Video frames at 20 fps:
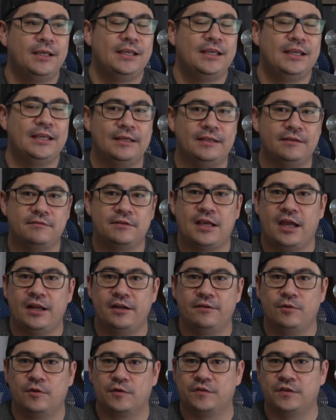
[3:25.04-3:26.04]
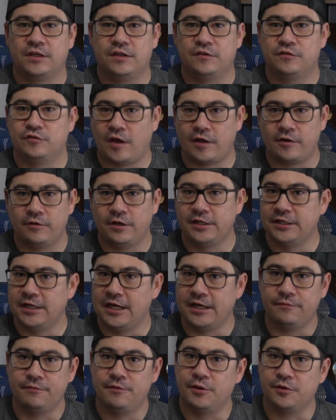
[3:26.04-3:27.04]
it kind of looks like a soldering
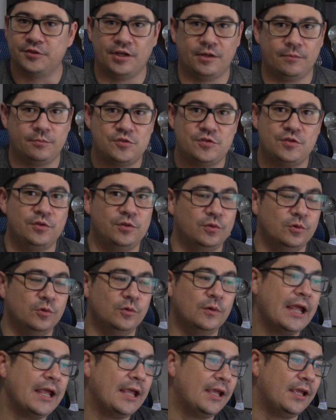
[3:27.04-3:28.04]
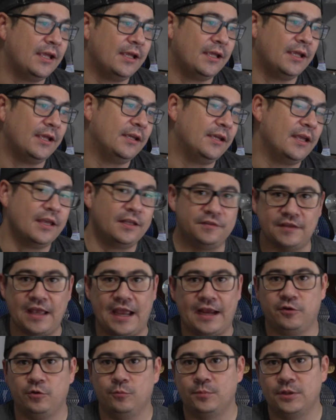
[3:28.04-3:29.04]
knife hooked up to a
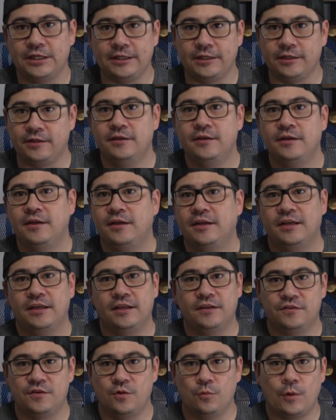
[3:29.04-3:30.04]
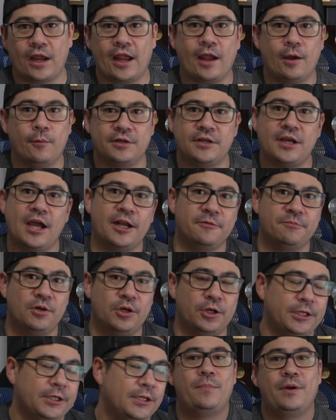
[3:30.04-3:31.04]
X-Acto blade, is the way I would kind of
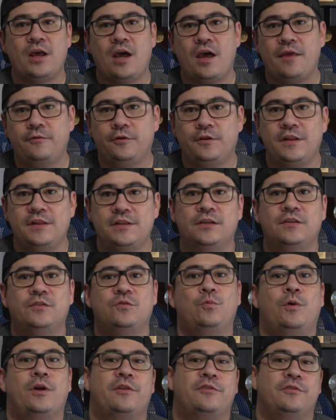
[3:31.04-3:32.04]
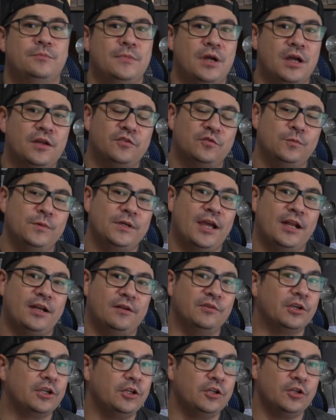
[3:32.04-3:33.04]
put it. But other than this, what other mods are we kind
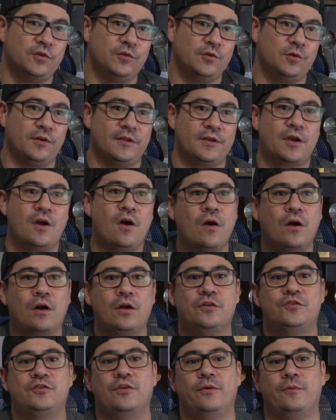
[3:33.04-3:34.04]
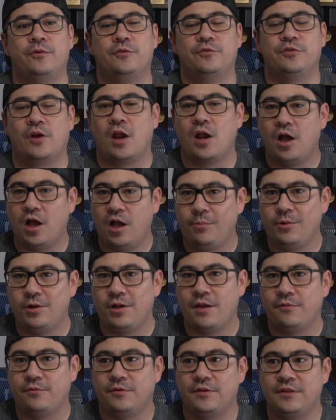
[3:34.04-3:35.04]
of looking to do to the car? So there's a
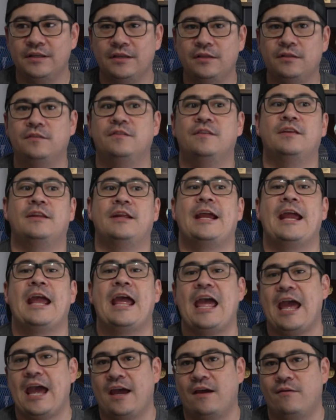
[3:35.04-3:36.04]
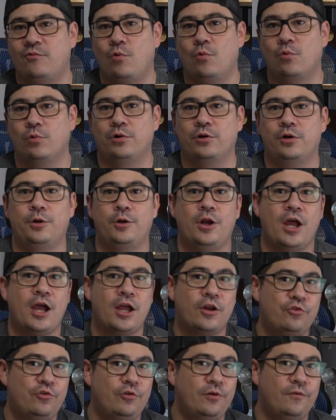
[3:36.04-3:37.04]
couple other things that I have ordered.
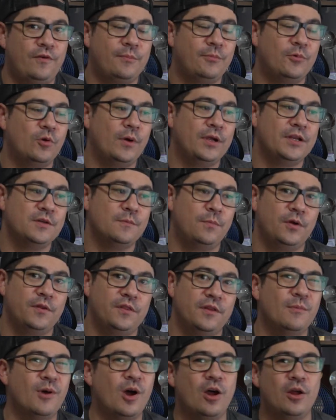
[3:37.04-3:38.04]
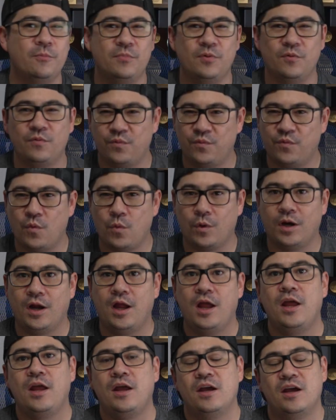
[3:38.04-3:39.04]
Not sure if I'm going to put them on before
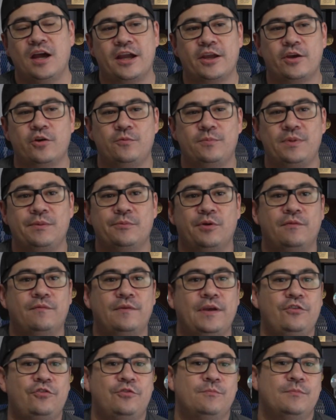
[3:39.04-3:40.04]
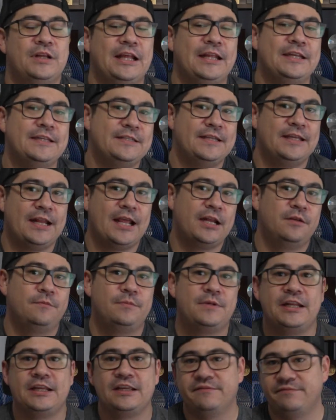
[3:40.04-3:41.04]
I go to Beamer Invasion, but I did end
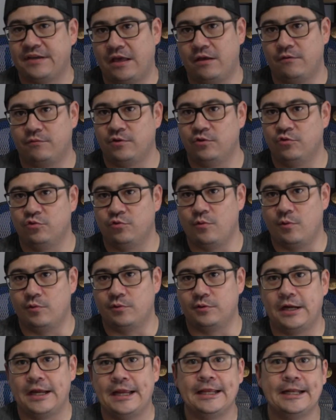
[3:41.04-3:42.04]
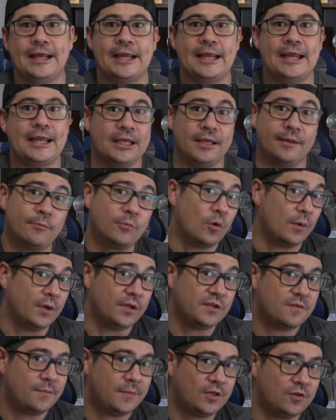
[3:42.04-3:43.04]
up getting a valve controller, and I am
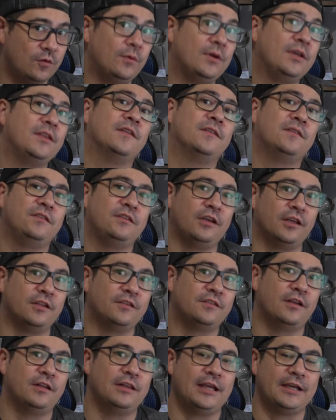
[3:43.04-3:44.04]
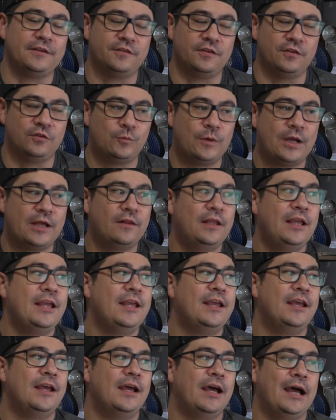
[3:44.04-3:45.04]
going to be doing the CSL lights as well.
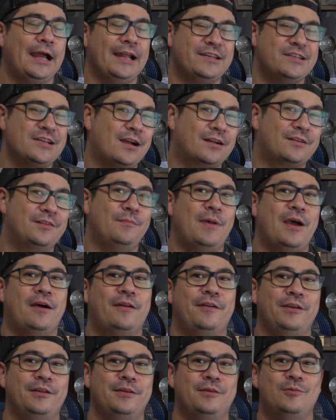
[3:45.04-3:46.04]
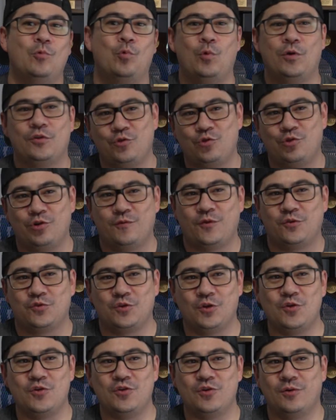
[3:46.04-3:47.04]
I talked about it, wasn't sure if I was
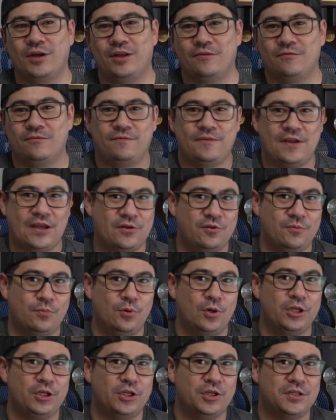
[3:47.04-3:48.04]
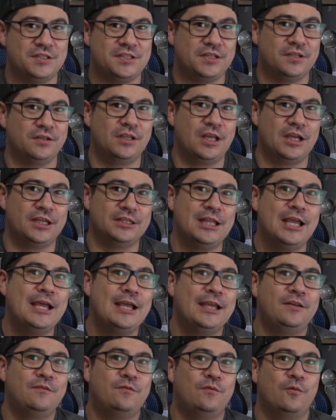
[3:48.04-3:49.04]
going to do it, found a pretty good deal
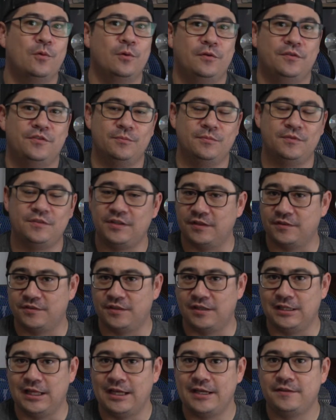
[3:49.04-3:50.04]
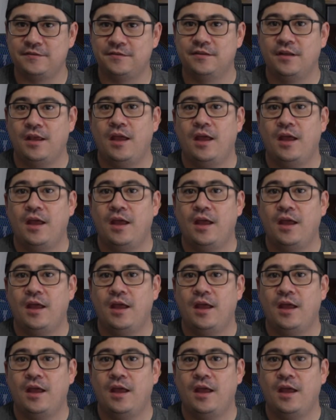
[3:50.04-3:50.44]
online for some CSL lights